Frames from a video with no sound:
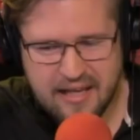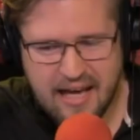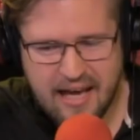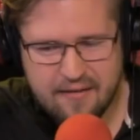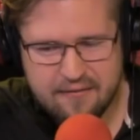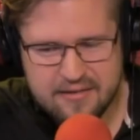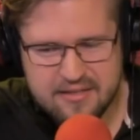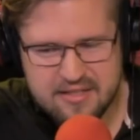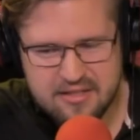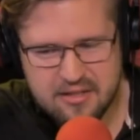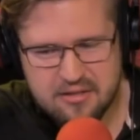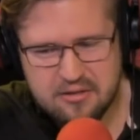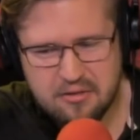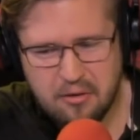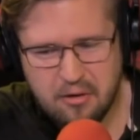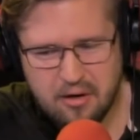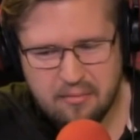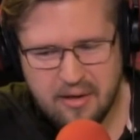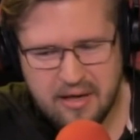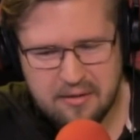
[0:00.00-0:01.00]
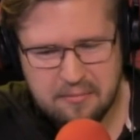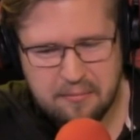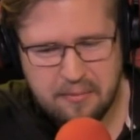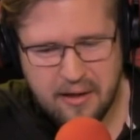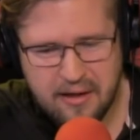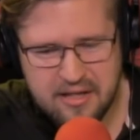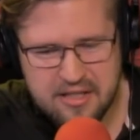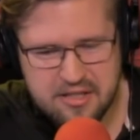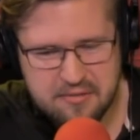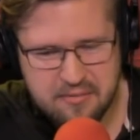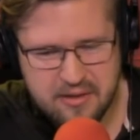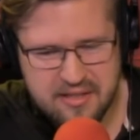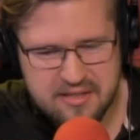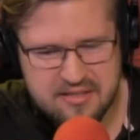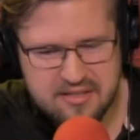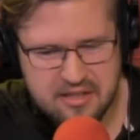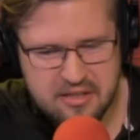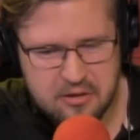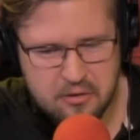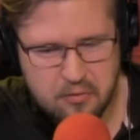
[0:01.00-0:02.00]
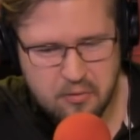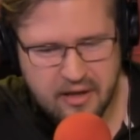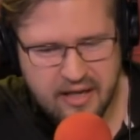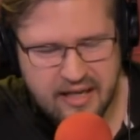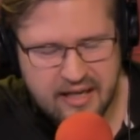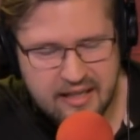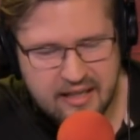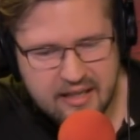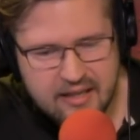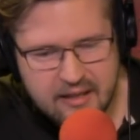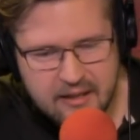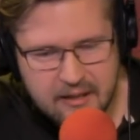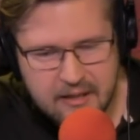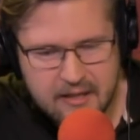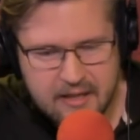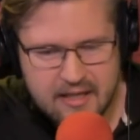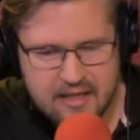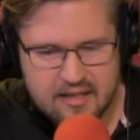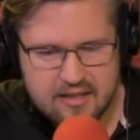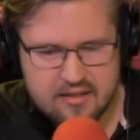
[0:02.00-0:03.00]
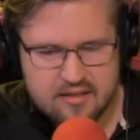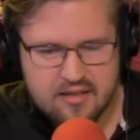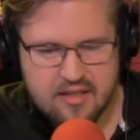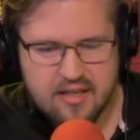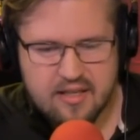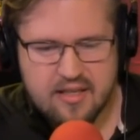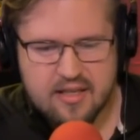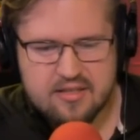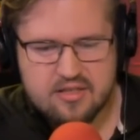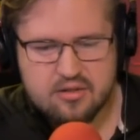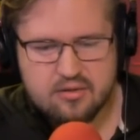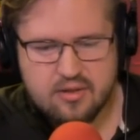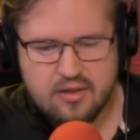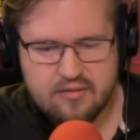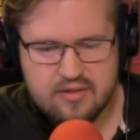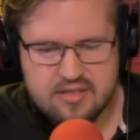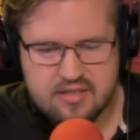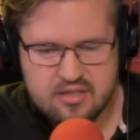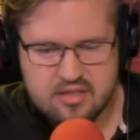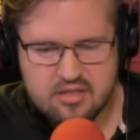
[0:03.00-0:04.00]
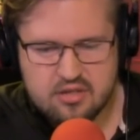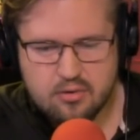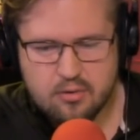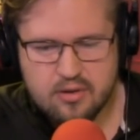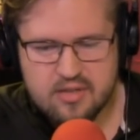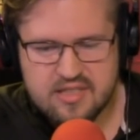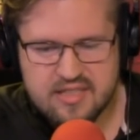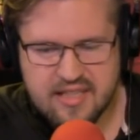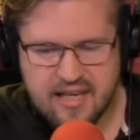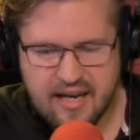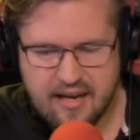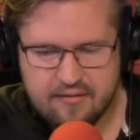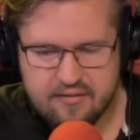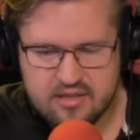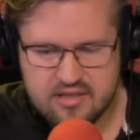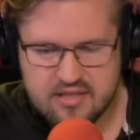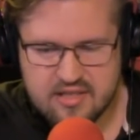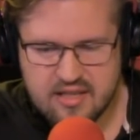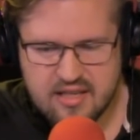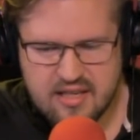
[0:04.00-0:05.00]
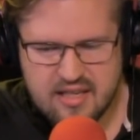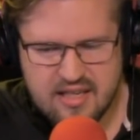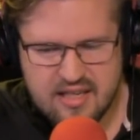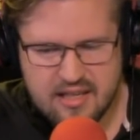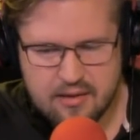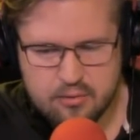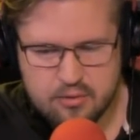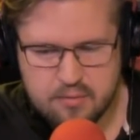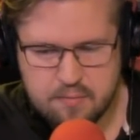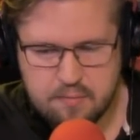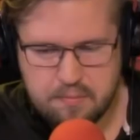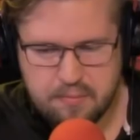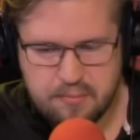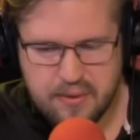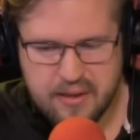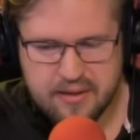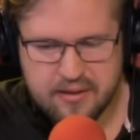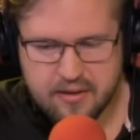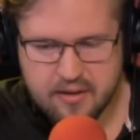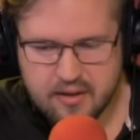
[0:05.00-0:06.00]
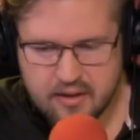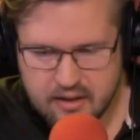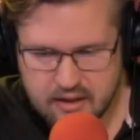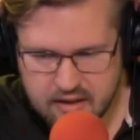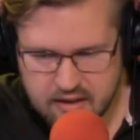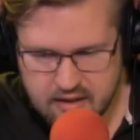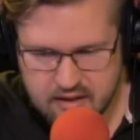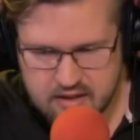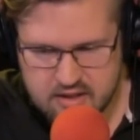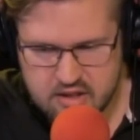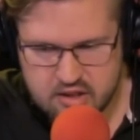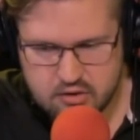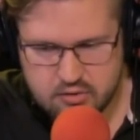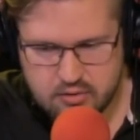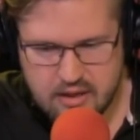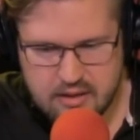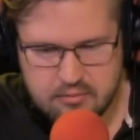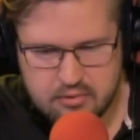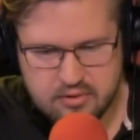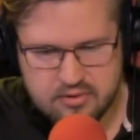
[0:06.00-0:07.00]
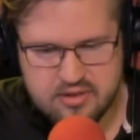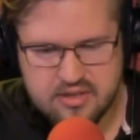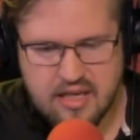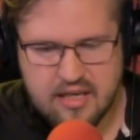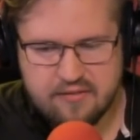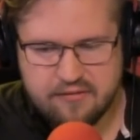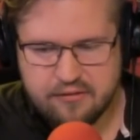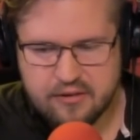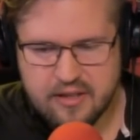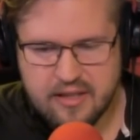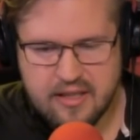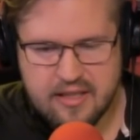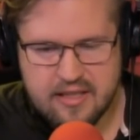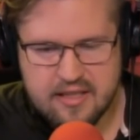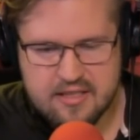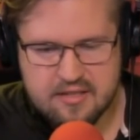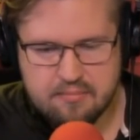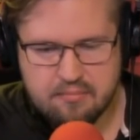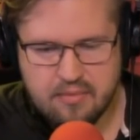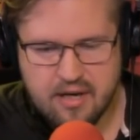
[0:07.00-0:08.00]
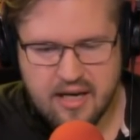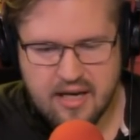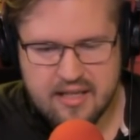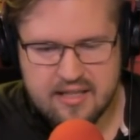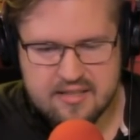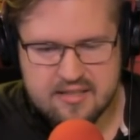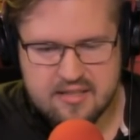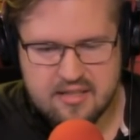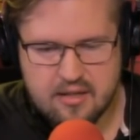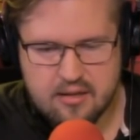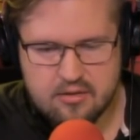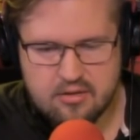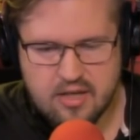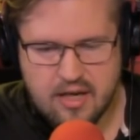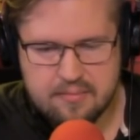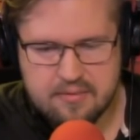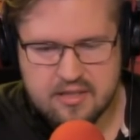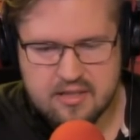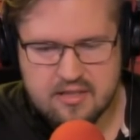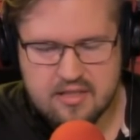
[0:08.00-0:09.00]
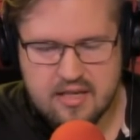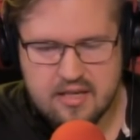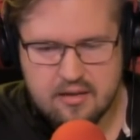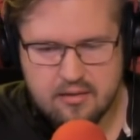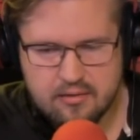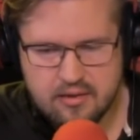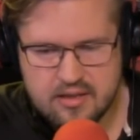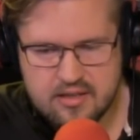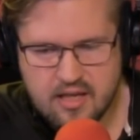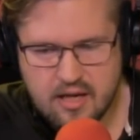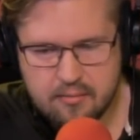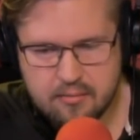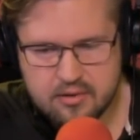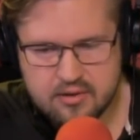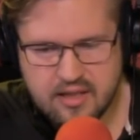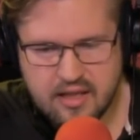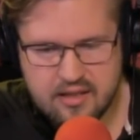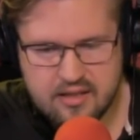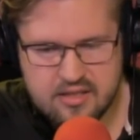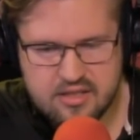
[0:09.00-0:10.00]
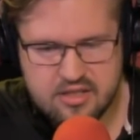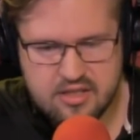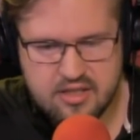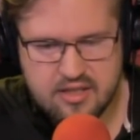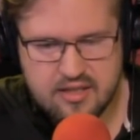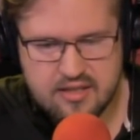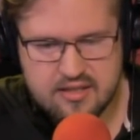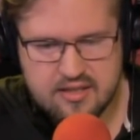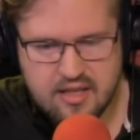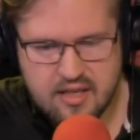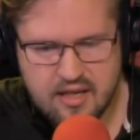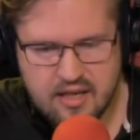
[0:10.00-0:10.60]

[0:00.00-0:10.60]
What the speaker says: heavens to torment and punish me in such a way? Xian's grievances soared to the heavens. He was bitter. He screamed resentfully in his mind as teardrops continually tumbled down his cheeks.